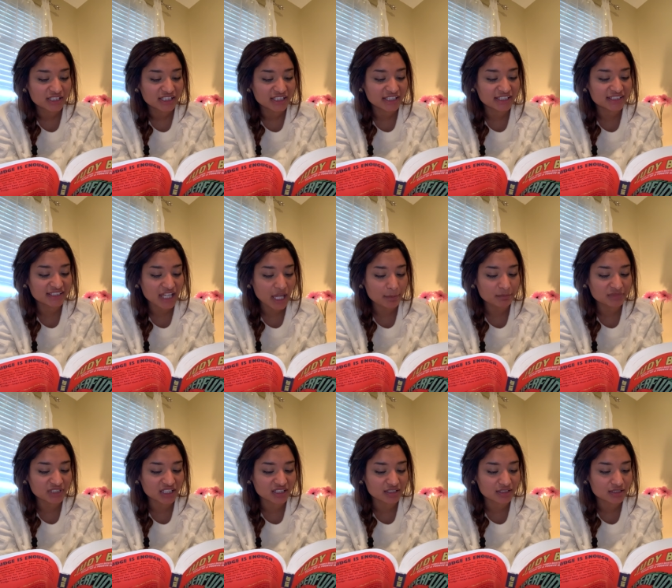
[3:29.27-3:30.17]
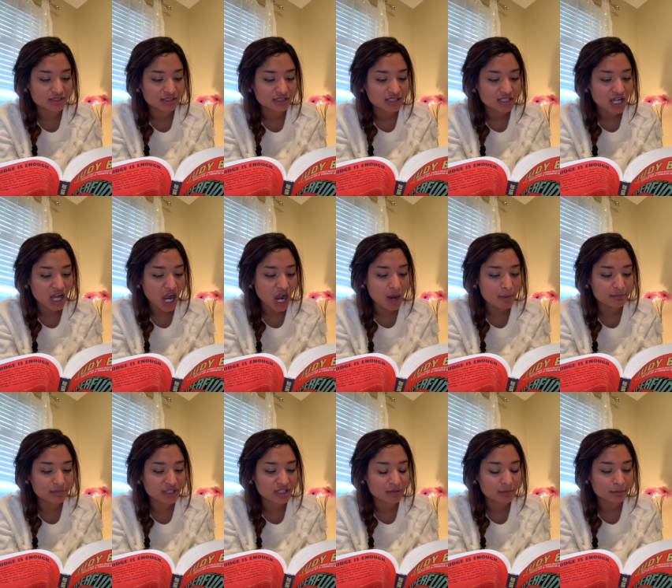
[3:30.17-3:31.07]
He kept it
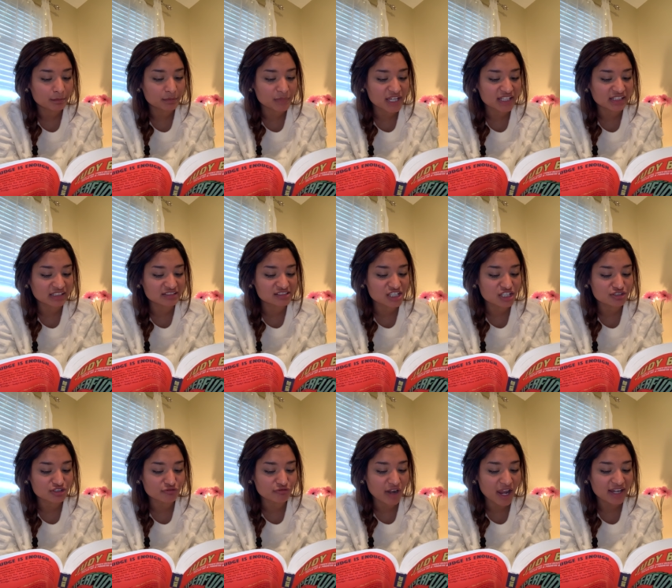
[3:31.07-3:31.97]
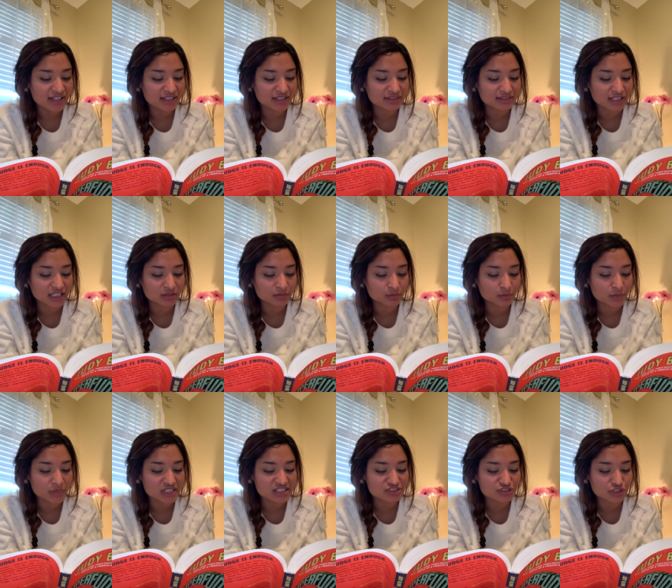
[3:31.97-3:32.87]
up, making such a racket that
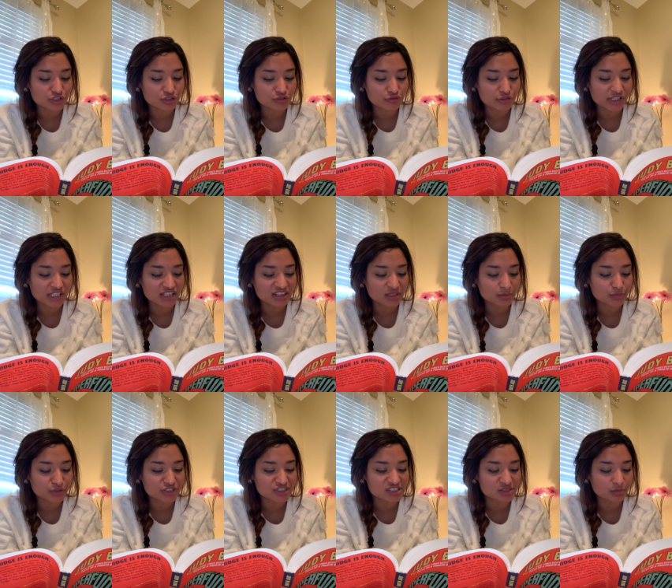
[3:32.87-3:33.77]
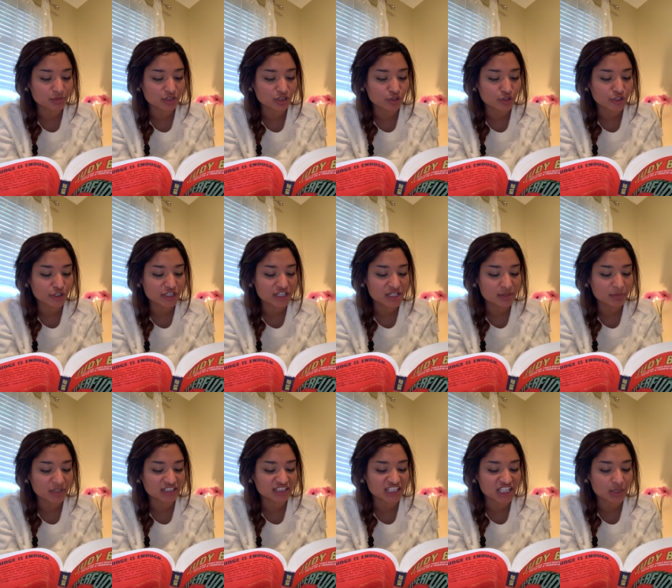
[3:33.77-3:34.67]
Mr. Green, the principal, heard him
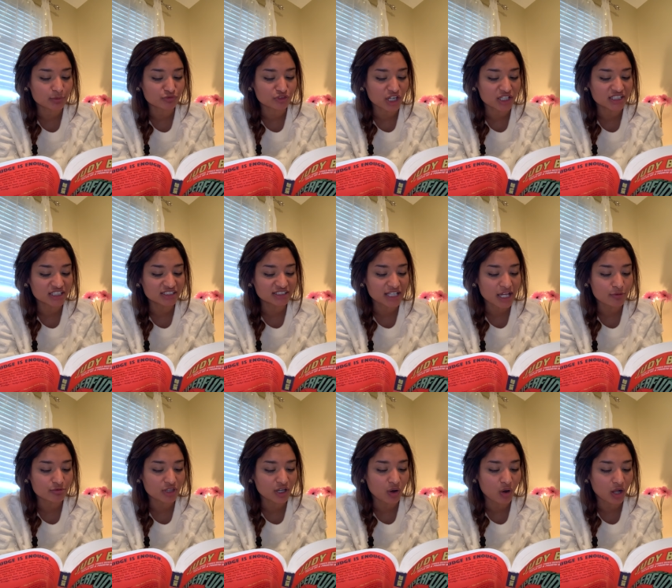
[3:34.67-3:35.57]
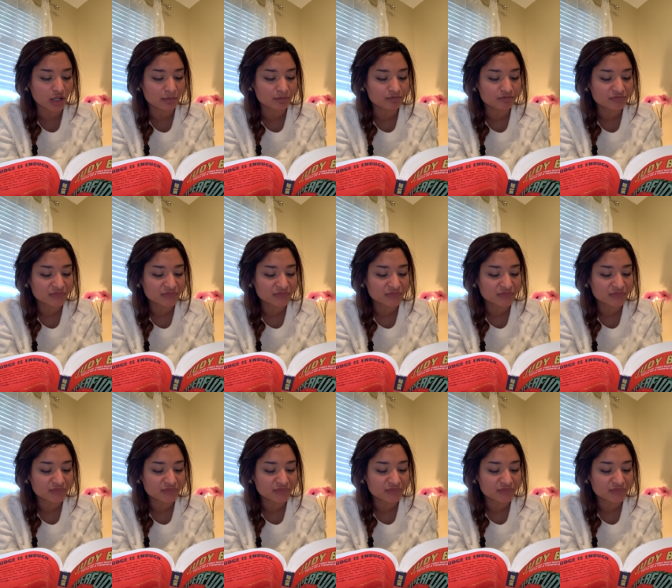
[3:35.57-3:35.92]
and came running down the hall.